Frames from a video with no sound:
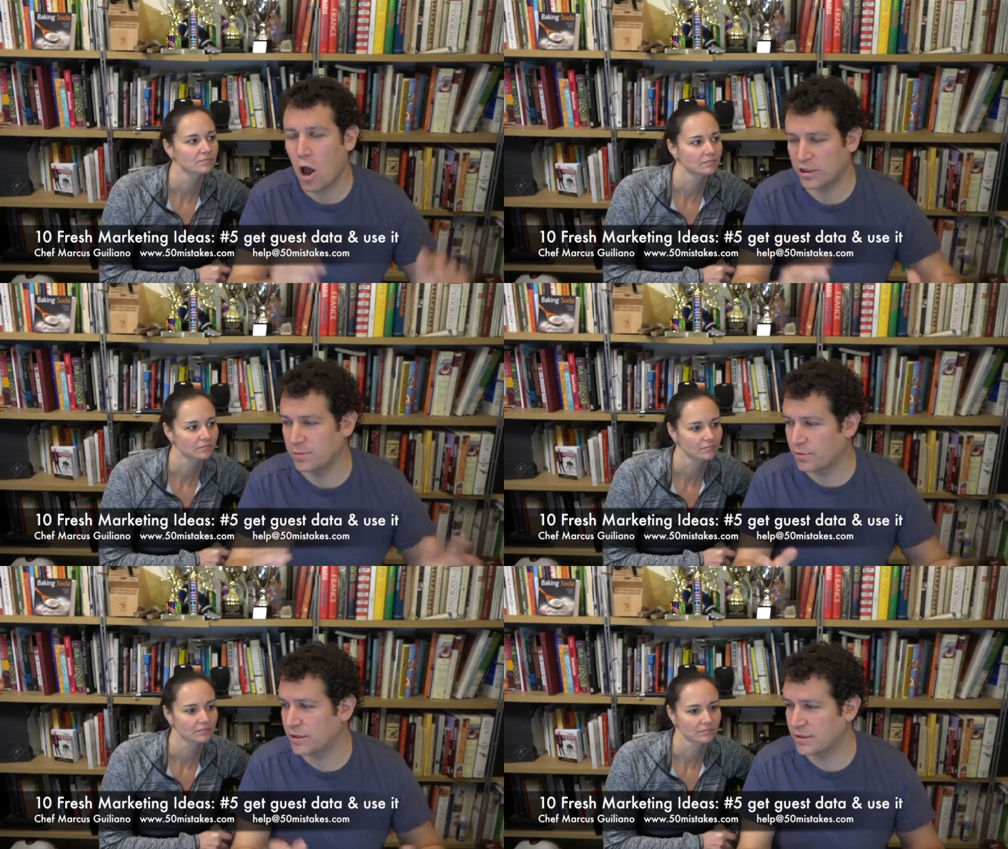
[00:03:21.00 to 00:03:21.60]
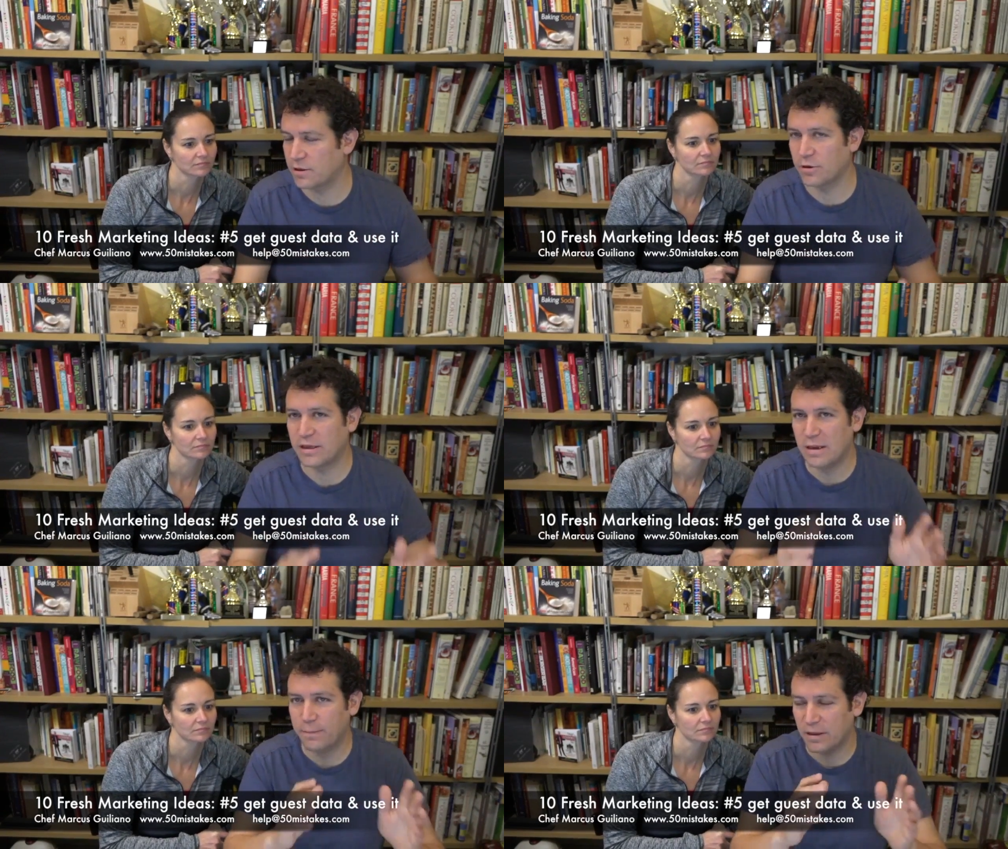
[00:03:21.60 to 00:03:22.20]
Speaker 1: awesome things out there to
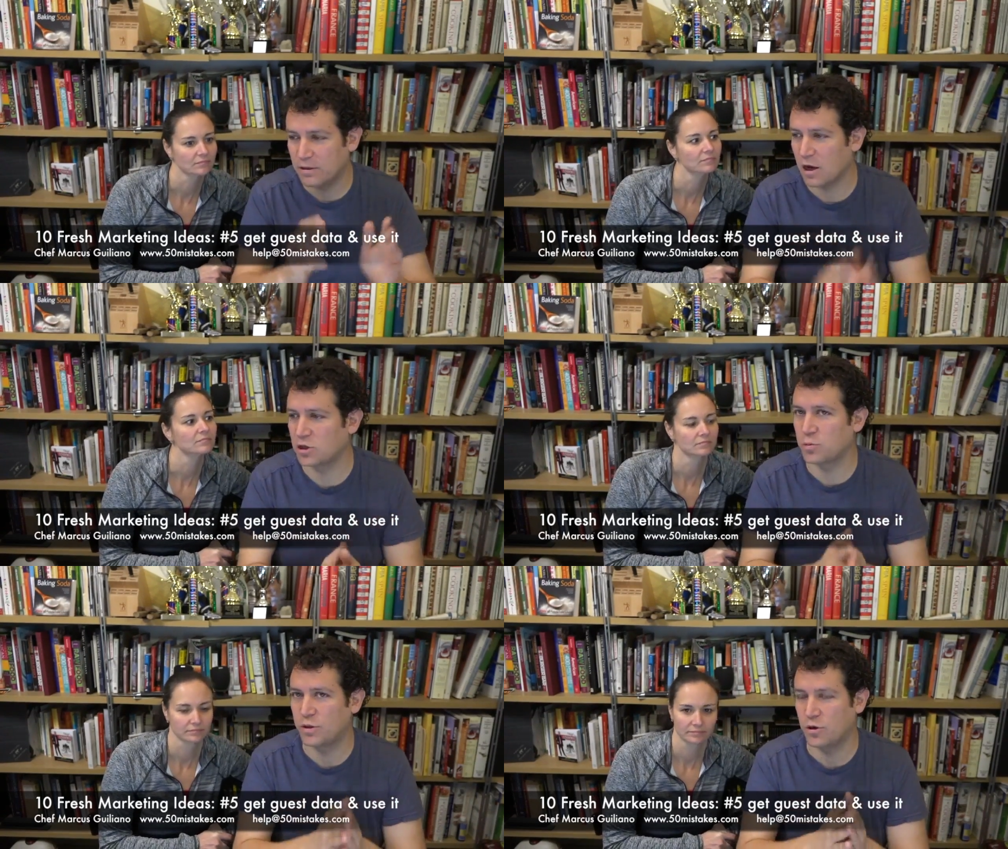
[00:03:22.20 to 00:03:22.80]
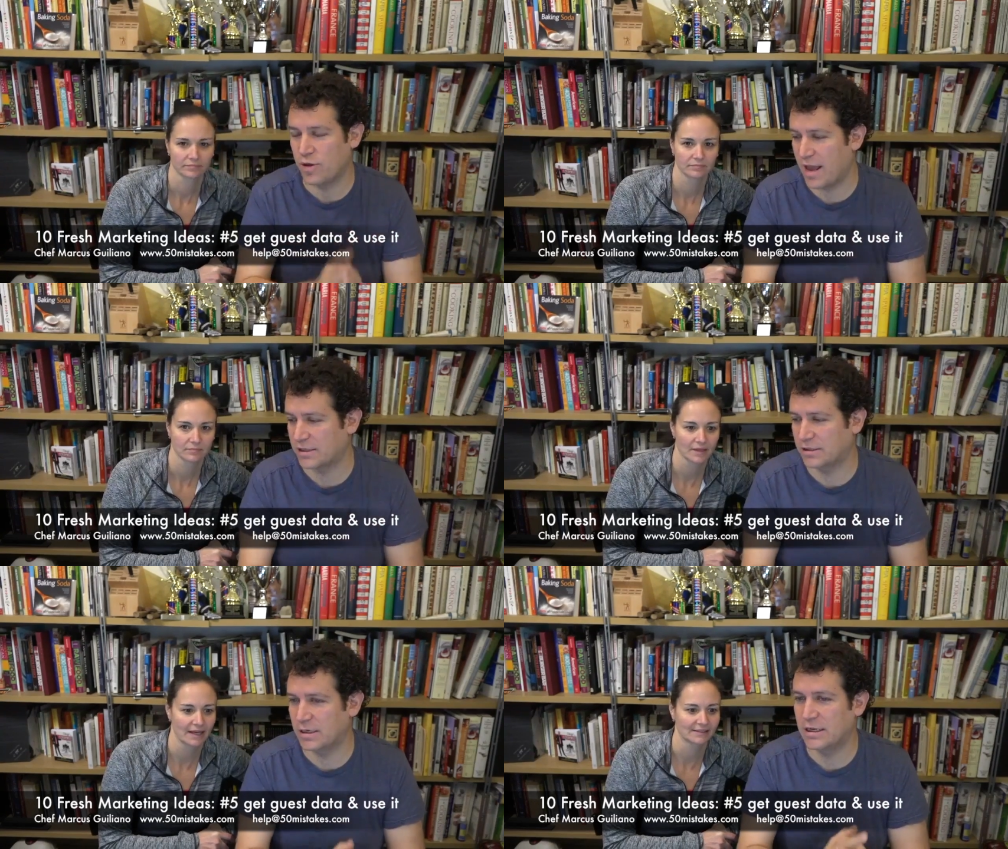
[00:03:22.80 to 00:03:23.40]
keep in touch with your
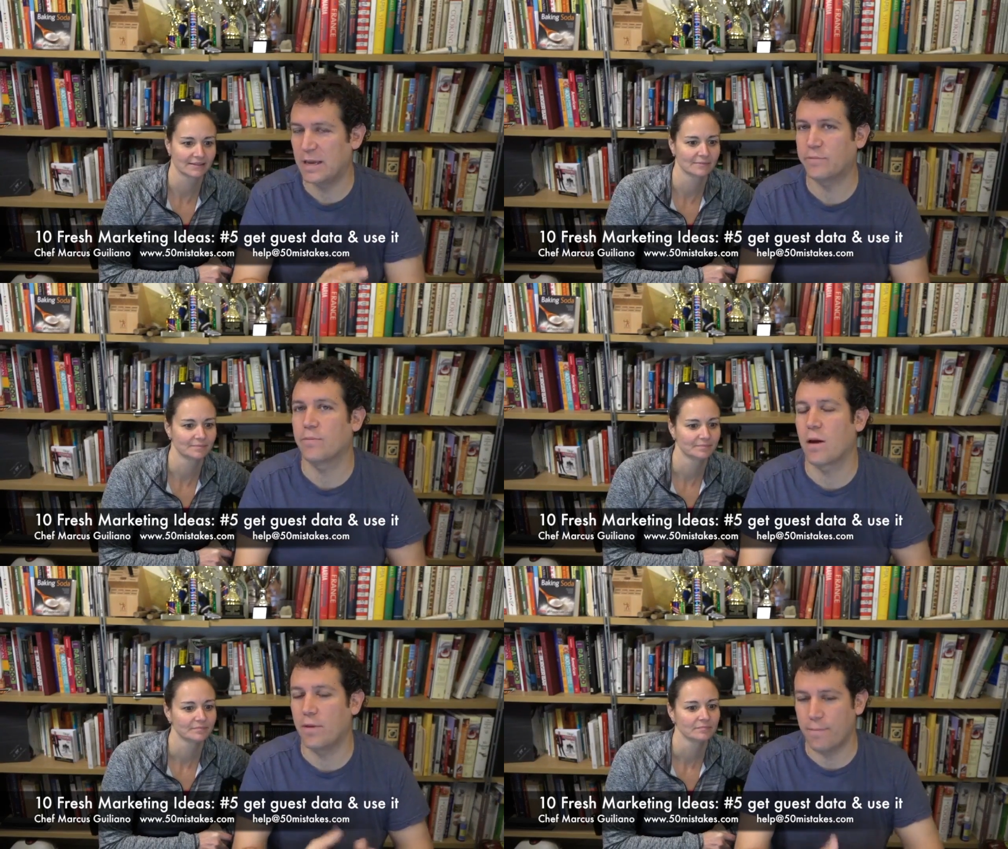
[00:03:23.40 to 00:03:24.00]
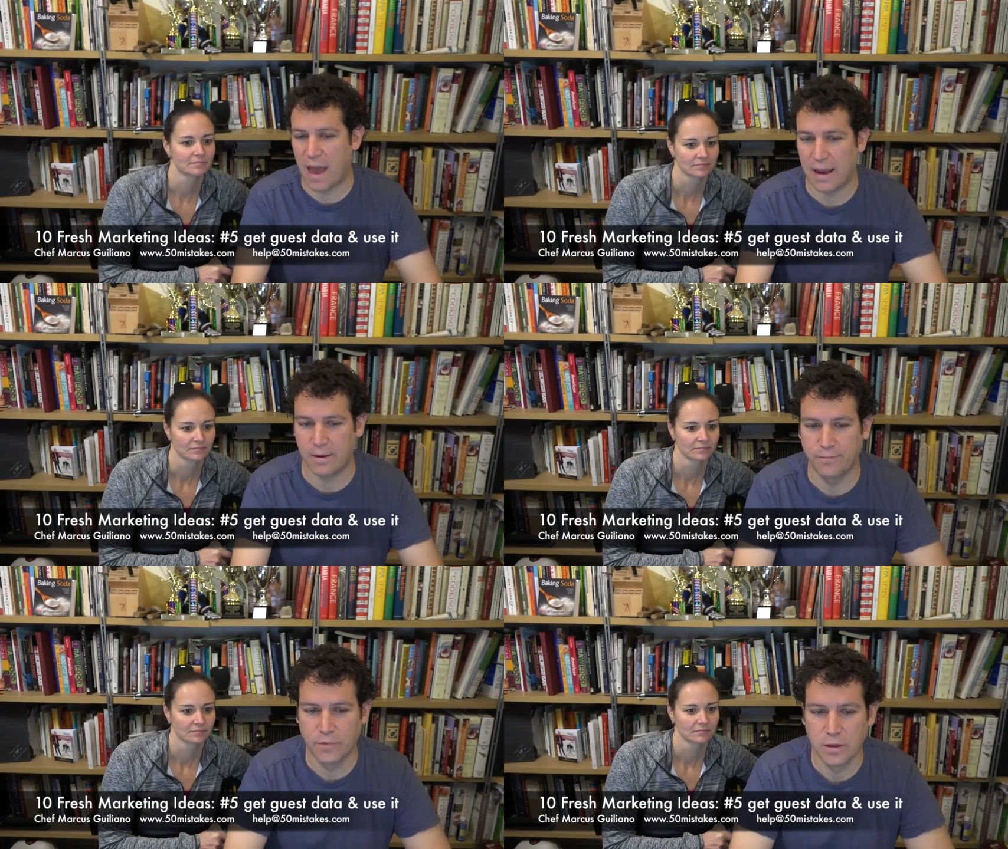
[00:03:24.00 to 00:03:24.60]
guests and keep them coming back.
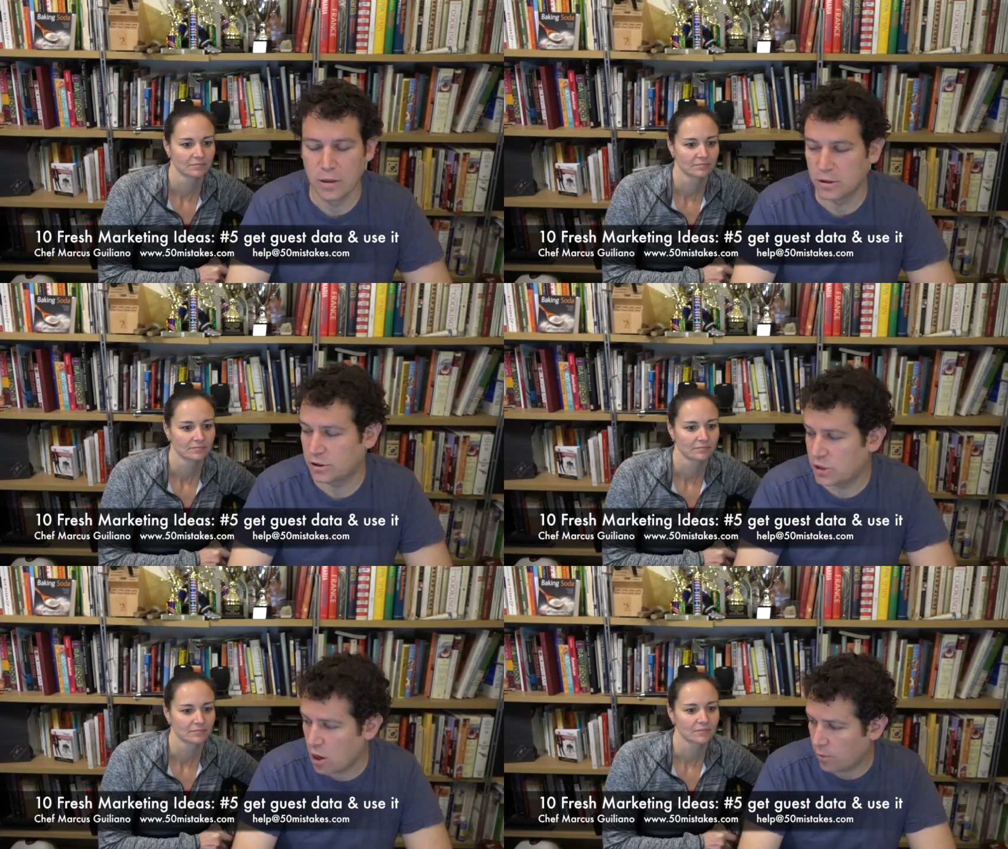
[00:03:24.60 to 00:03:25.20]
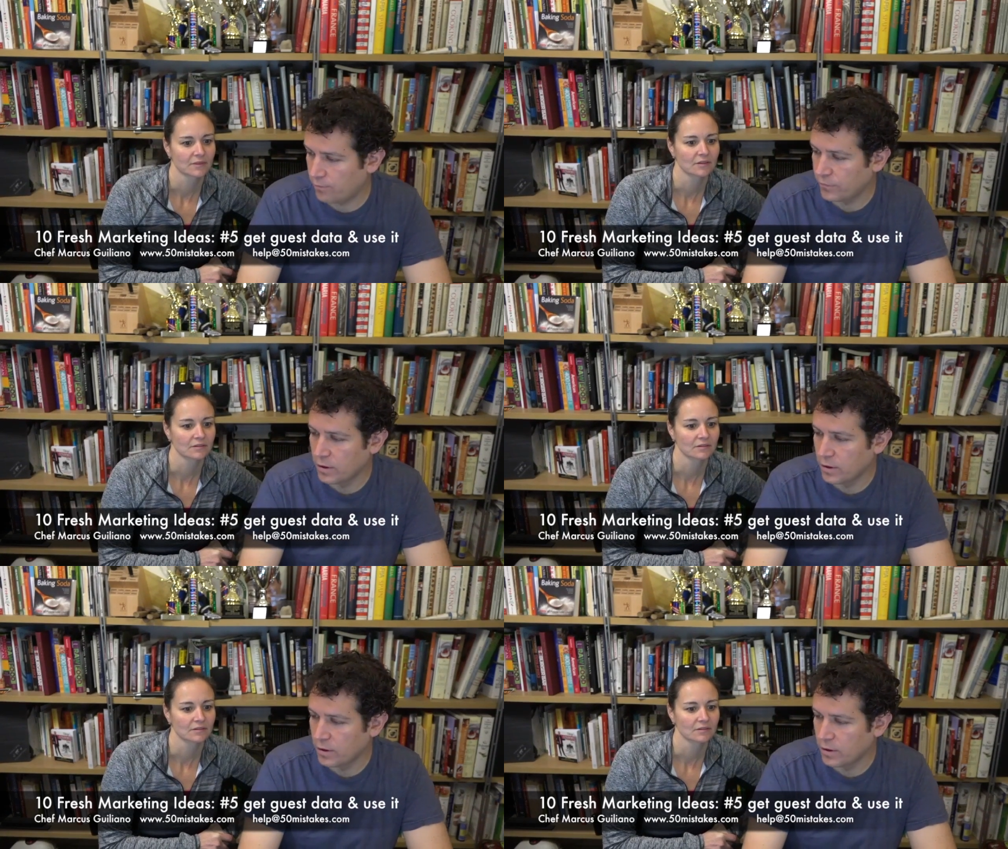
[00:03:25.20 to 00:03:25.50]
So